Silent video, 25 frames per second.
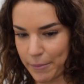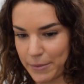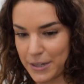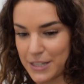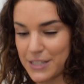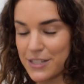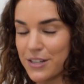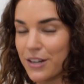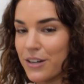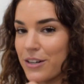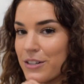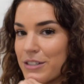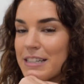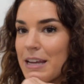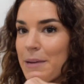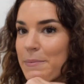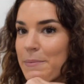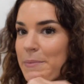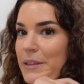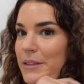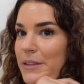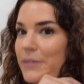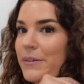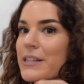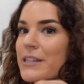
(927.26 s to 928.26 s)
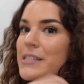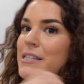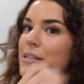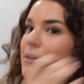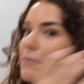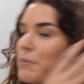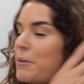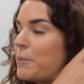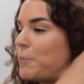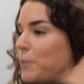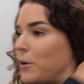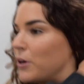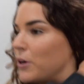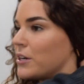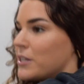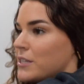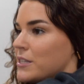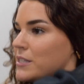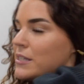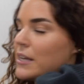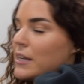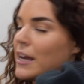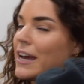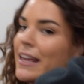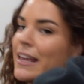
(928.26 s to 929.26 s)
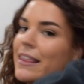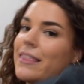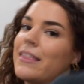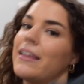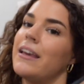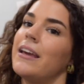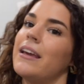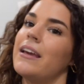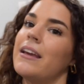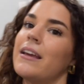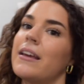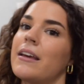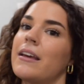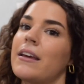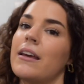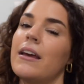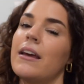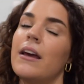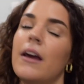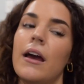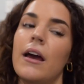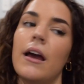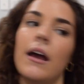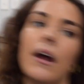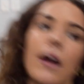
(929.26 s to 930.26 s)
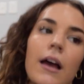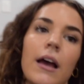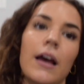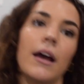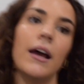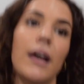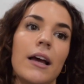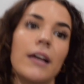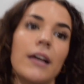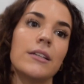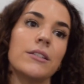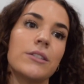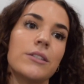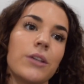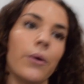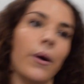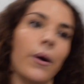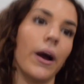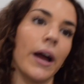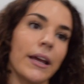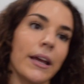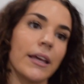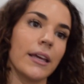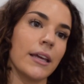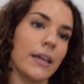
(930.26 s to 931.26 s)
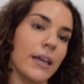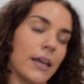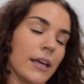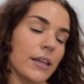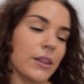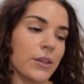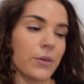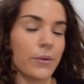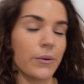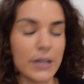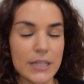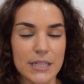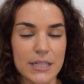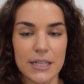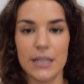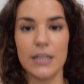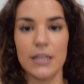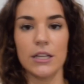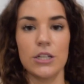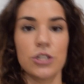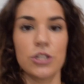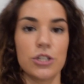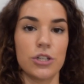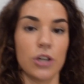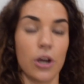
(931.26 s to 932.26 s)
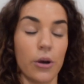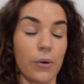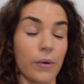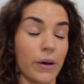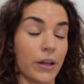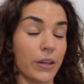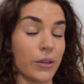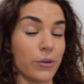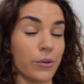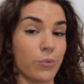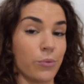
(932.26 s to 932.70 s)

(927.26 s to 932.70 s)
going to start taping the rest of the books, I think, so I can get the rest of this show on the